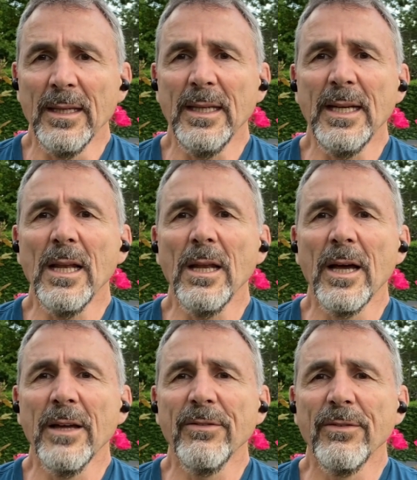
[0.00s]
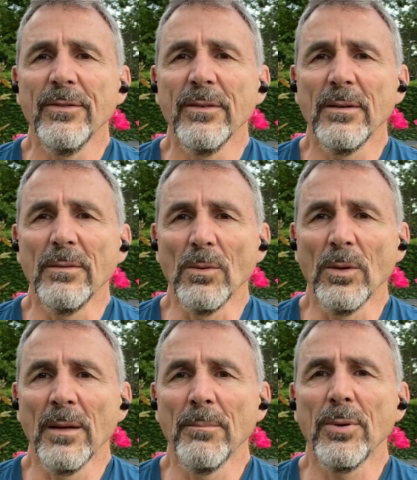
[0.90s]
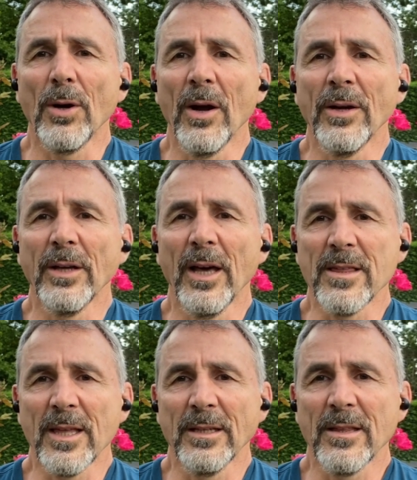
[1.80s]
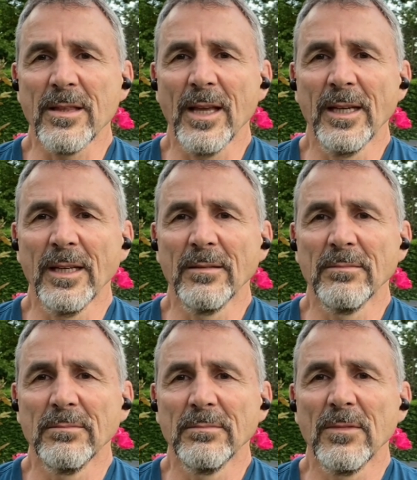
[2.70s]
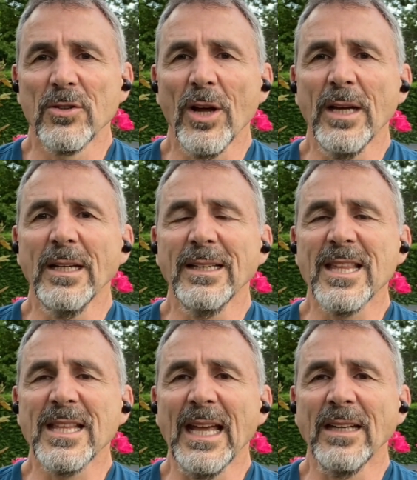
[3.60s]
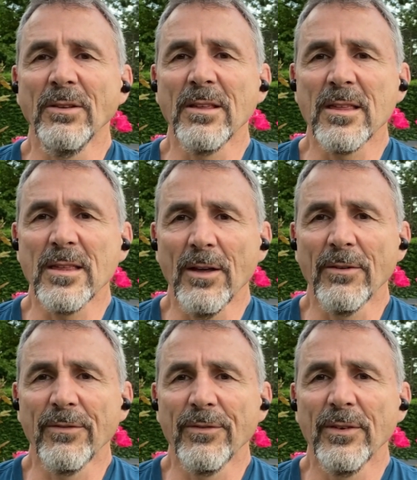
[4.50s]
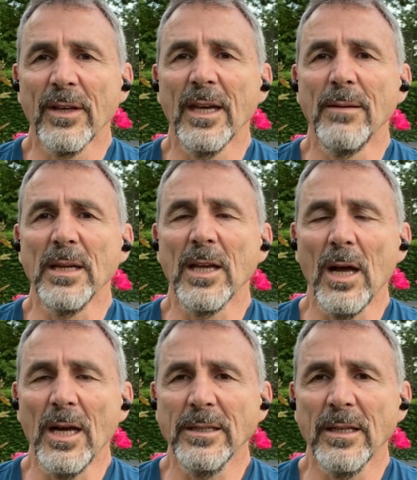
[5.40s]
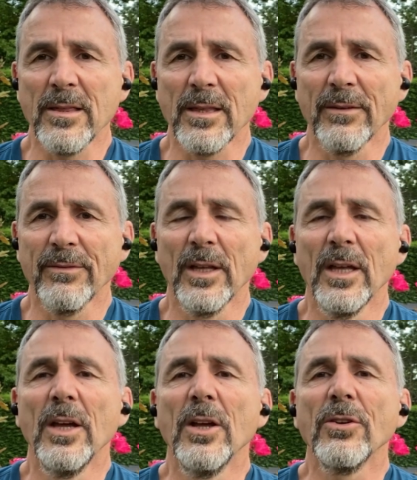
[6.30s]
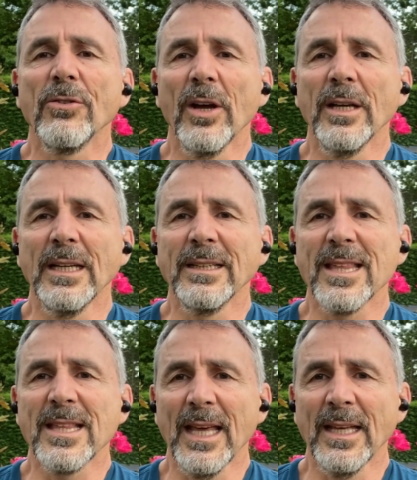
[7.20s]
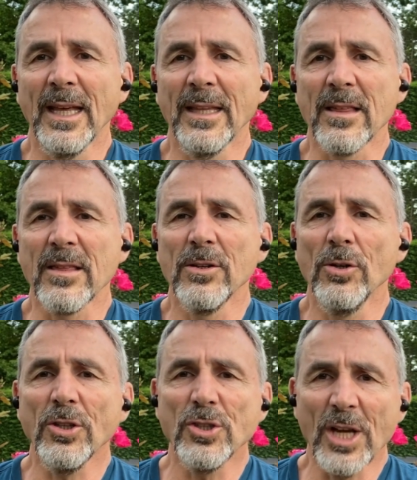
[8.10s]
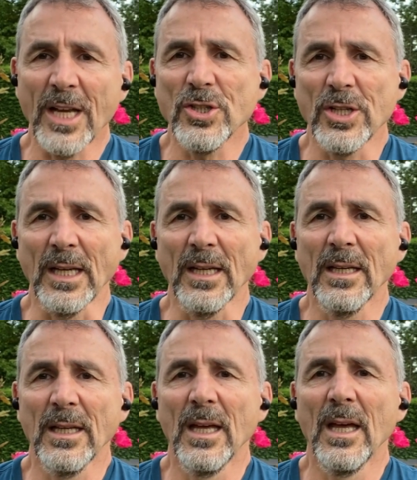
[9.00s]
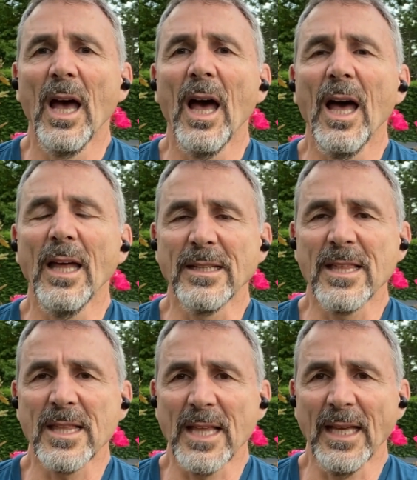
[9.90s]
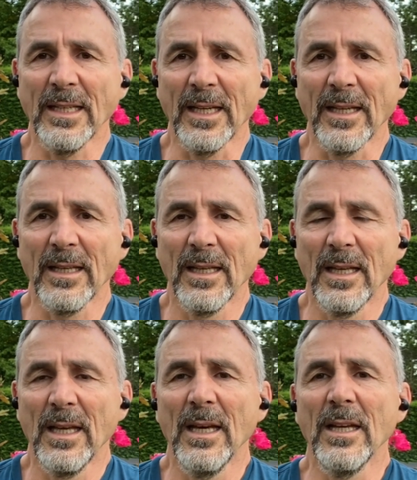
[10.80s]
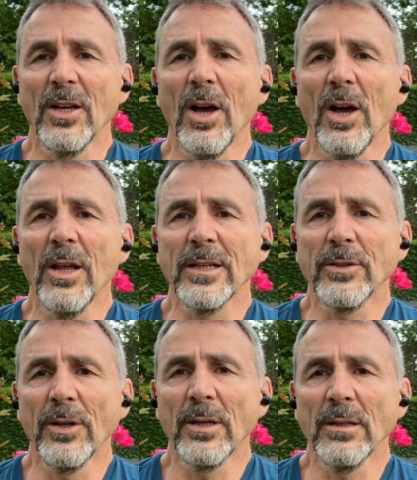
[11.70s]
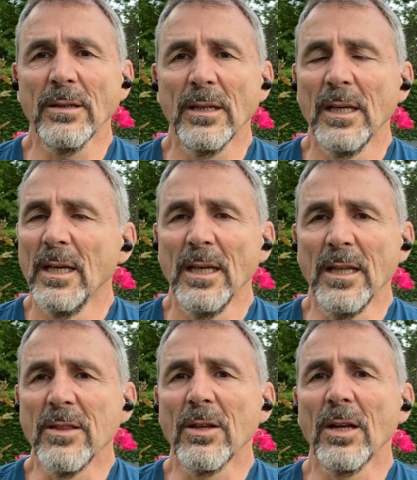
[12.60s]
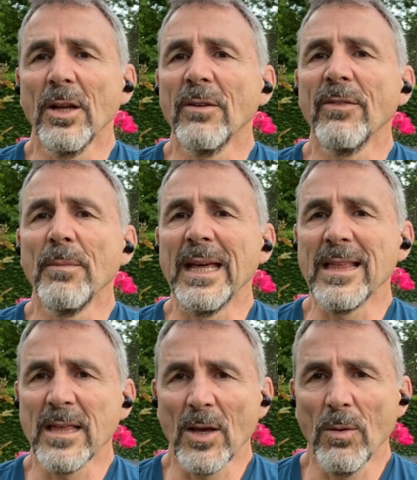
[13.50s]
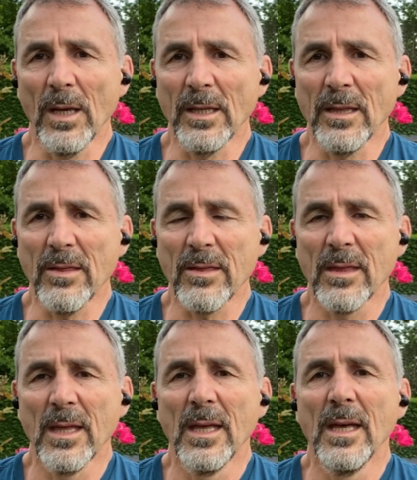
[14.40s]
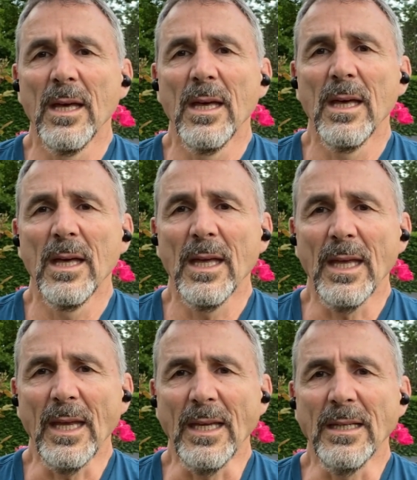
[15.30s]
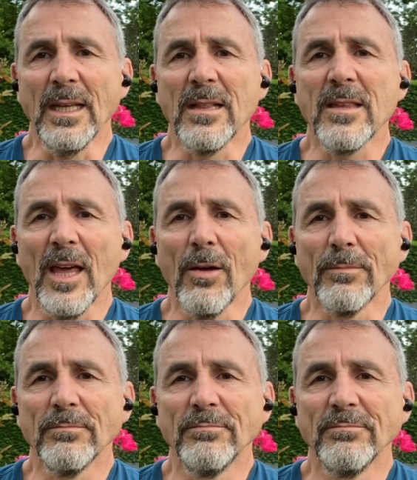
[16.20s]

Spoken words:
In our life, we want to prioritize understanding. Try and understand yourself and be kind to yourself. Try and understand others. Not judging, understanding. And a like Donald, he's got a lot of amazing qualities. He needs help.